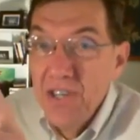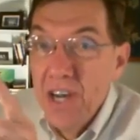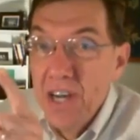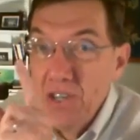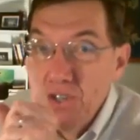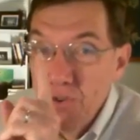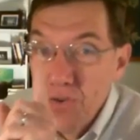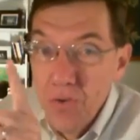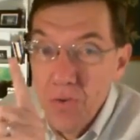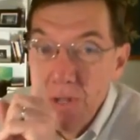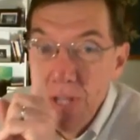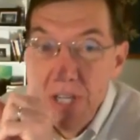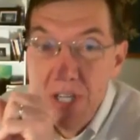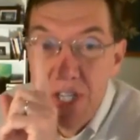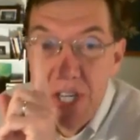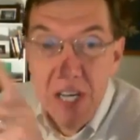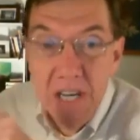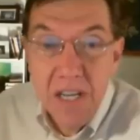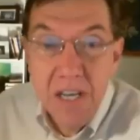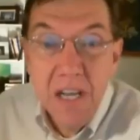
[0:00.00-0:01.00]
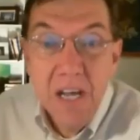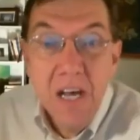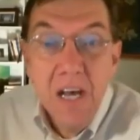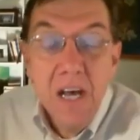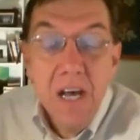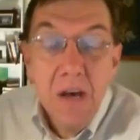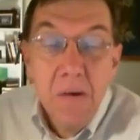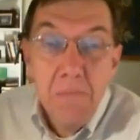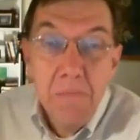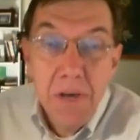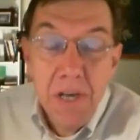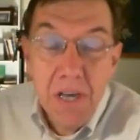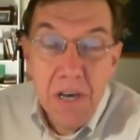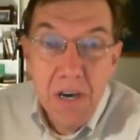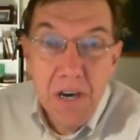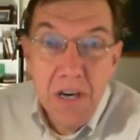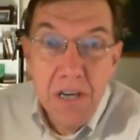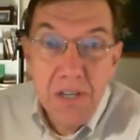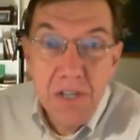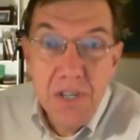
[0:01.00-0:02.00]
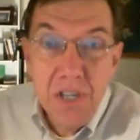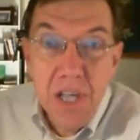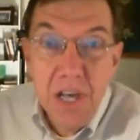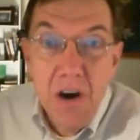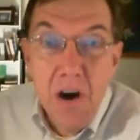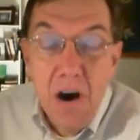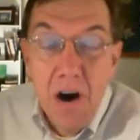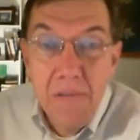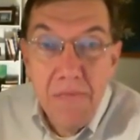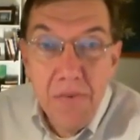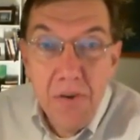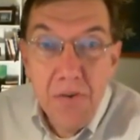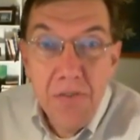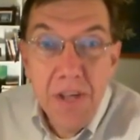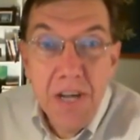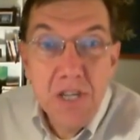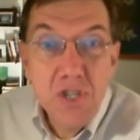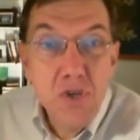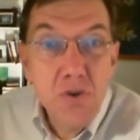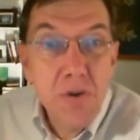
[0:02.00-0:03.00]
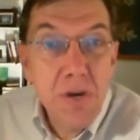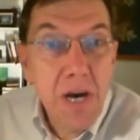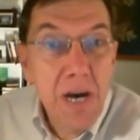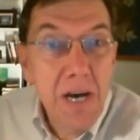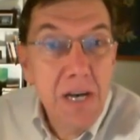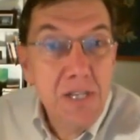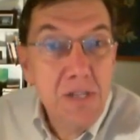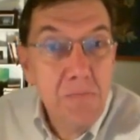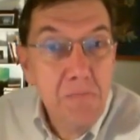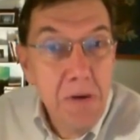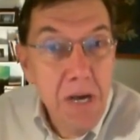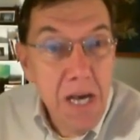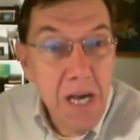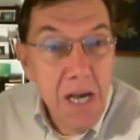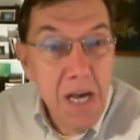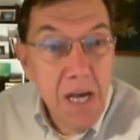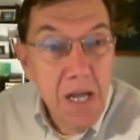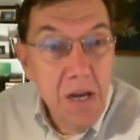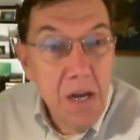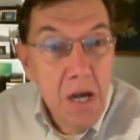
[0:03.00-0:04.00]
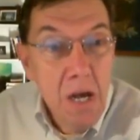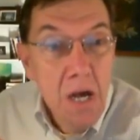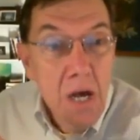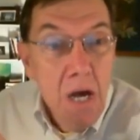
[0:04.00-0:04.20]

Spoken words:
I truly did, because the offer that you guys made